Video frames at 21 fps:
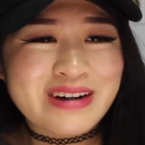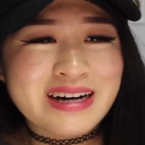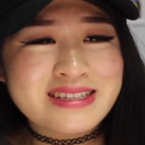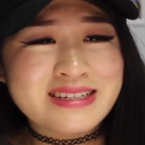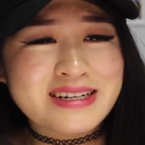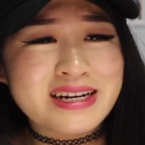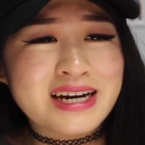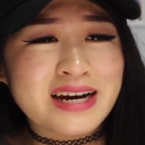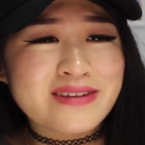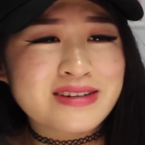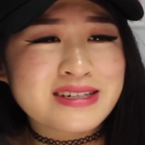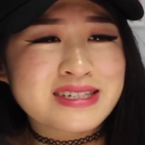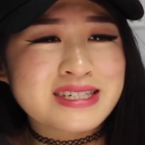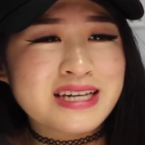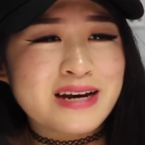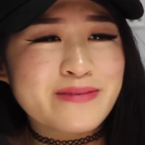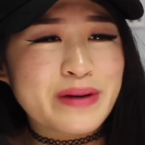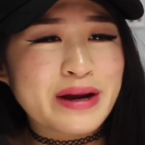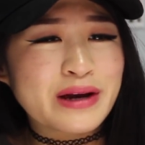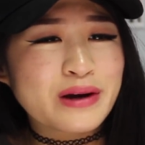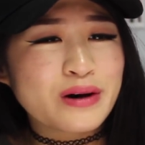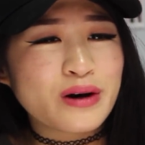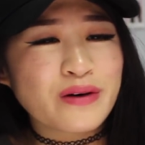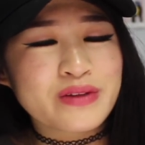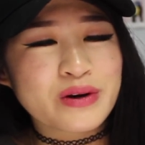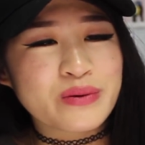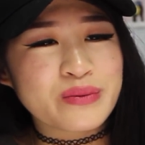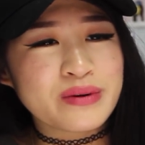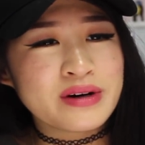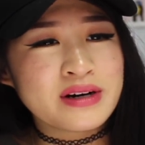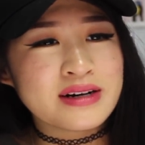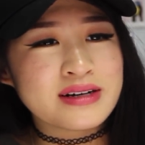why did I have to separate all
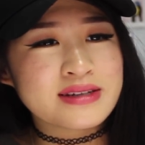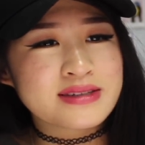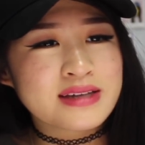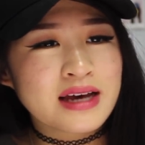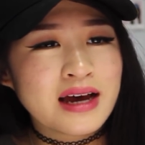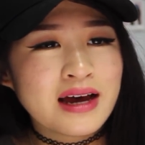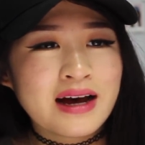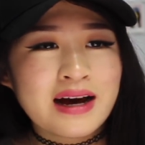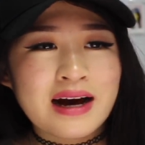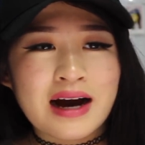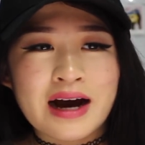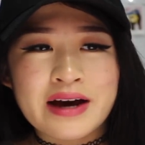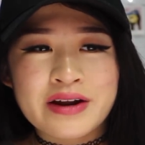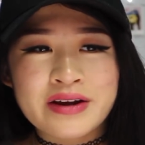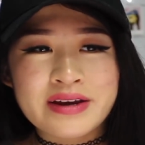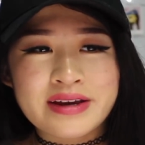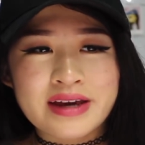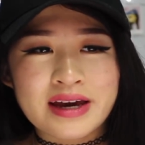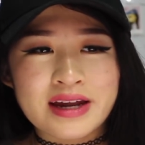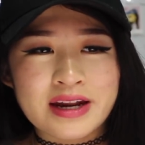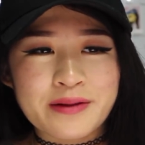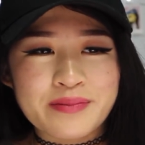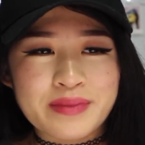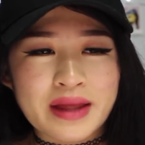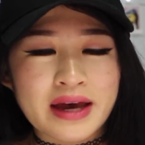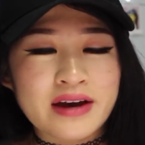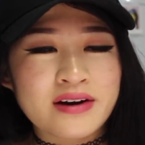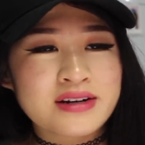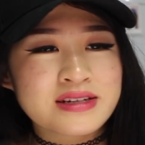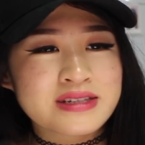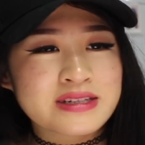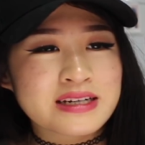the words? I don't get it.
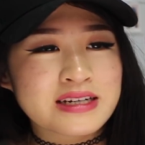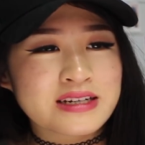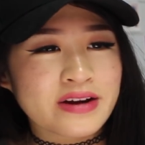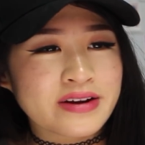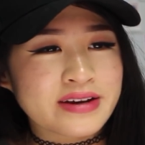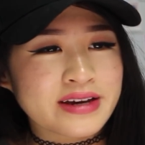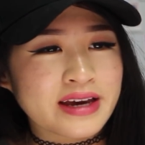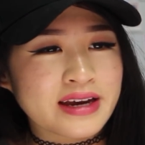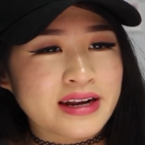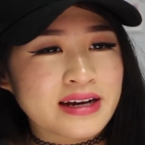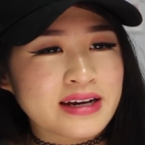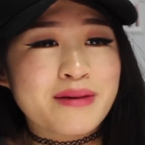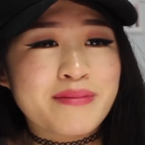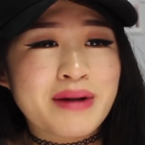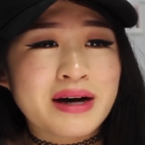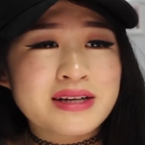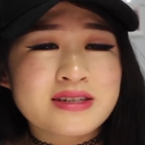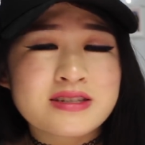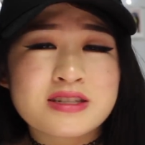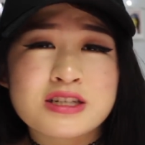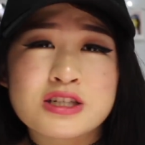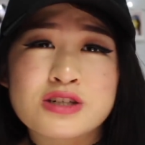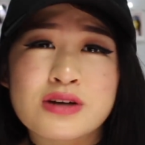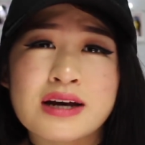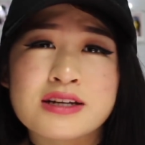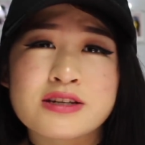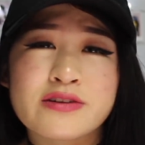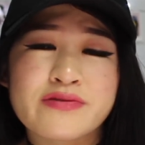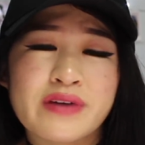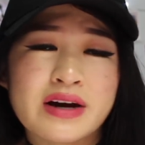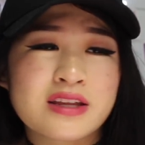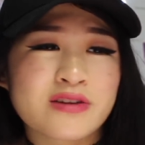I honestly don't get it. Imagine just
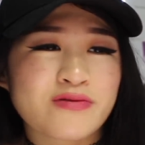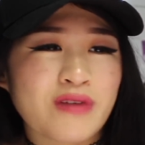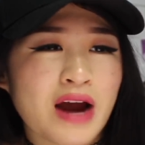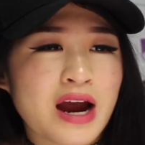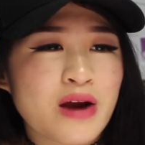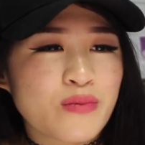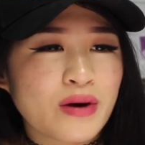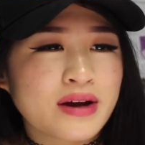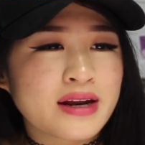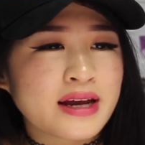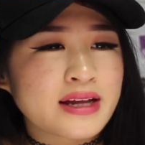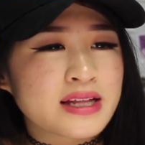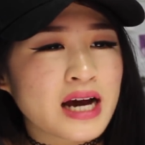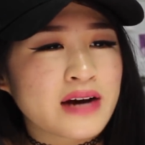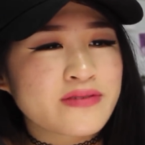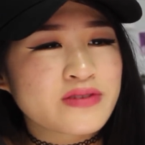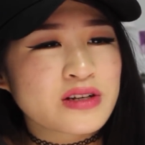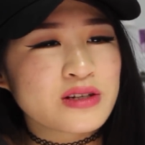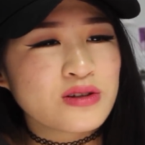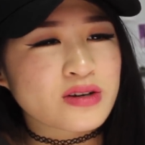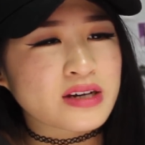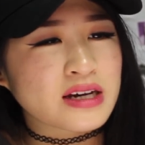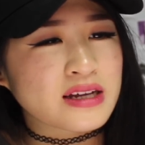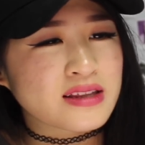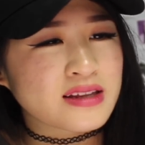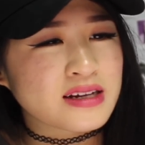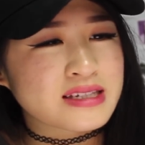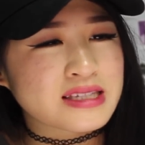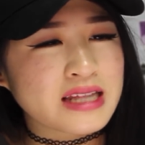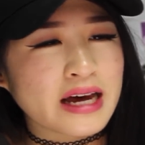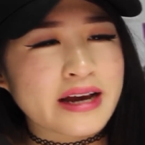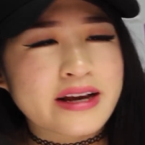trying to find the right one and you have to look at
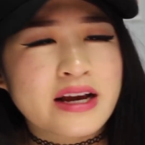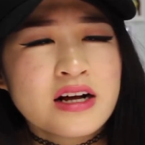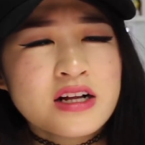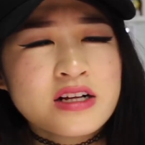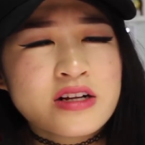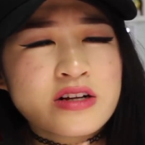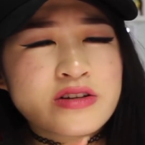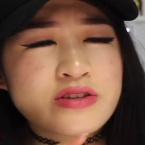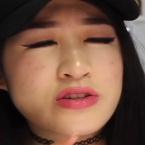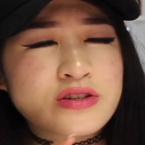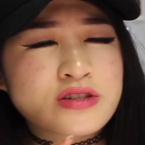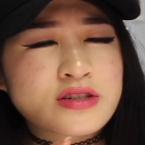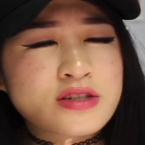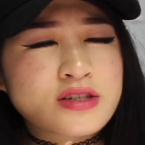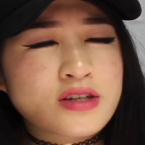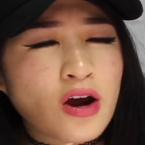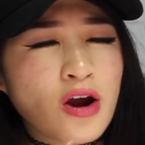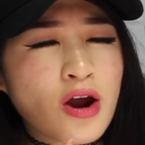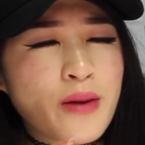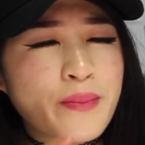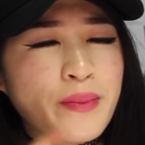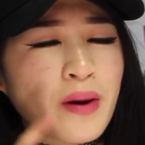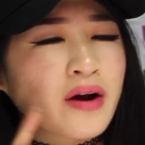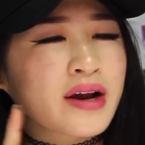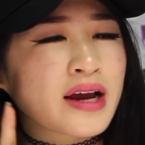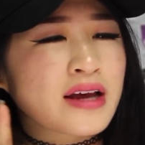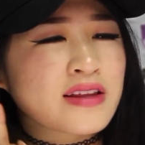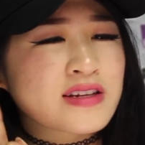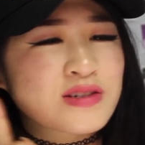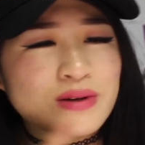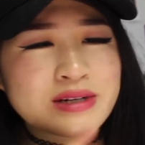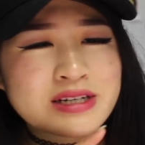this like soap.
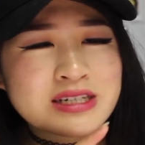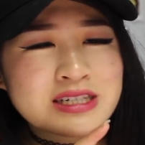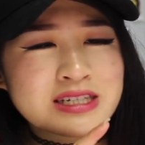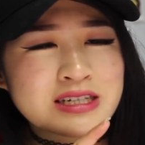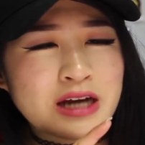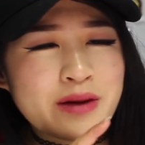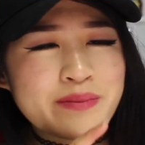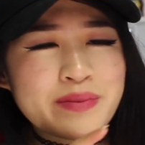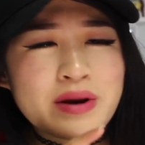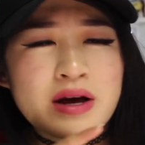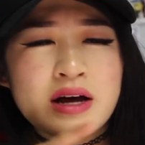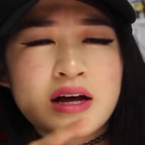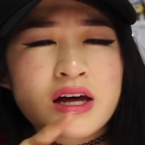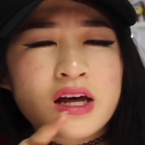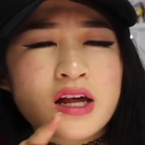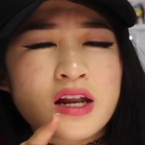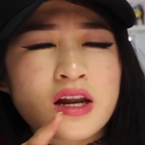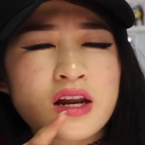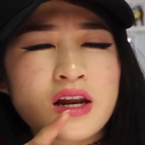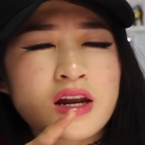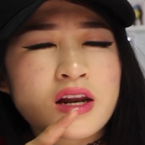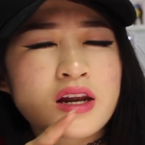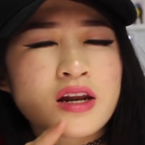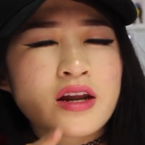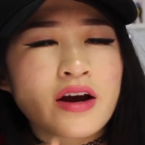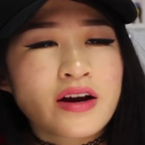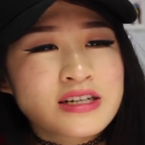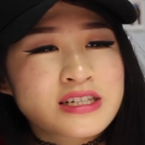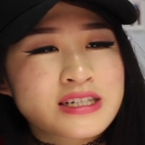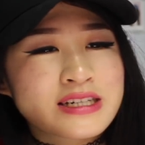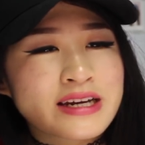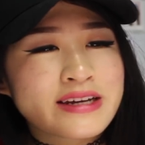Okay, this one is soap.
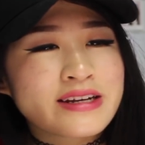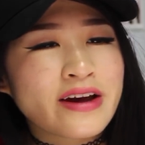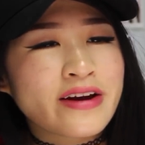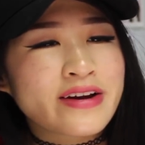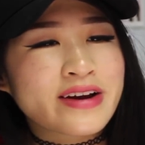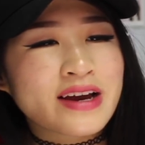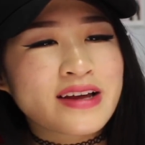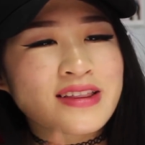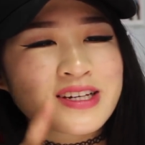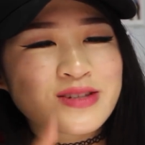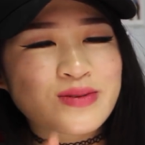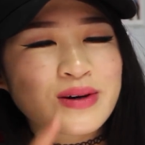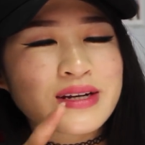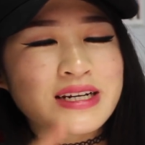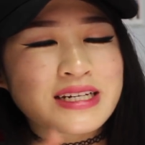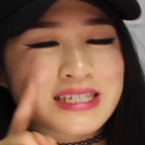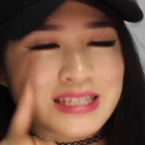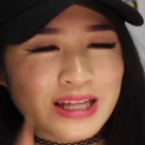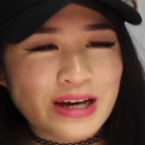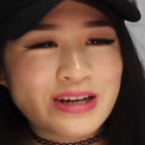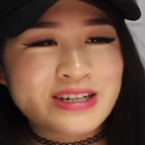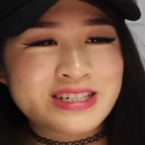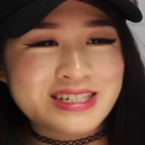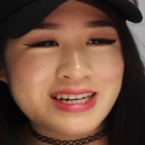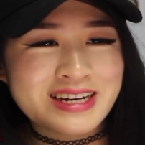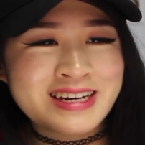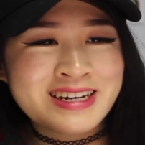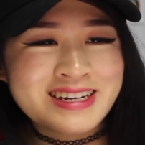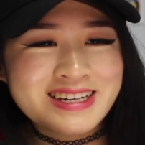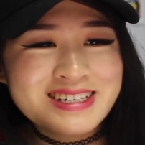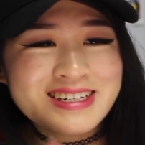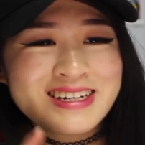Lotion. Okay, this one is
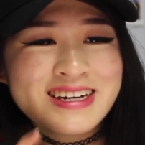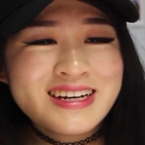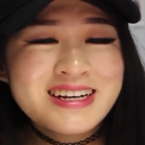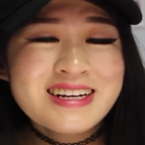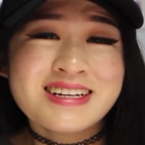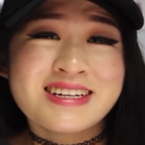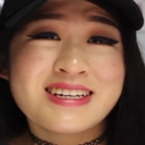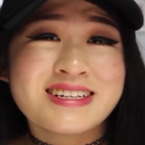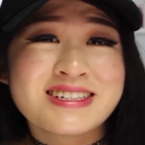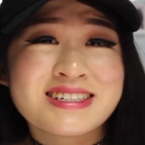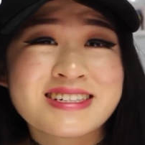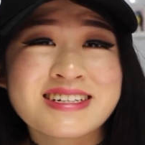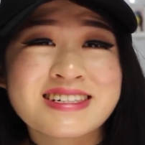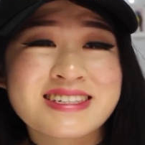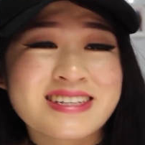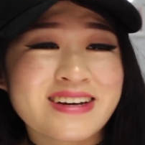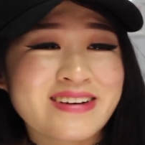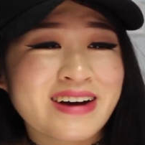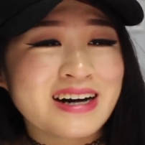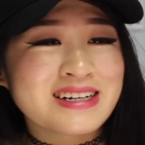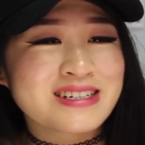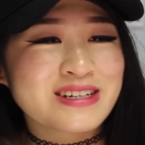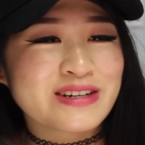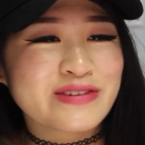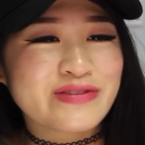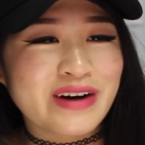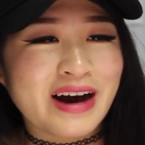lotion. it's just so hard to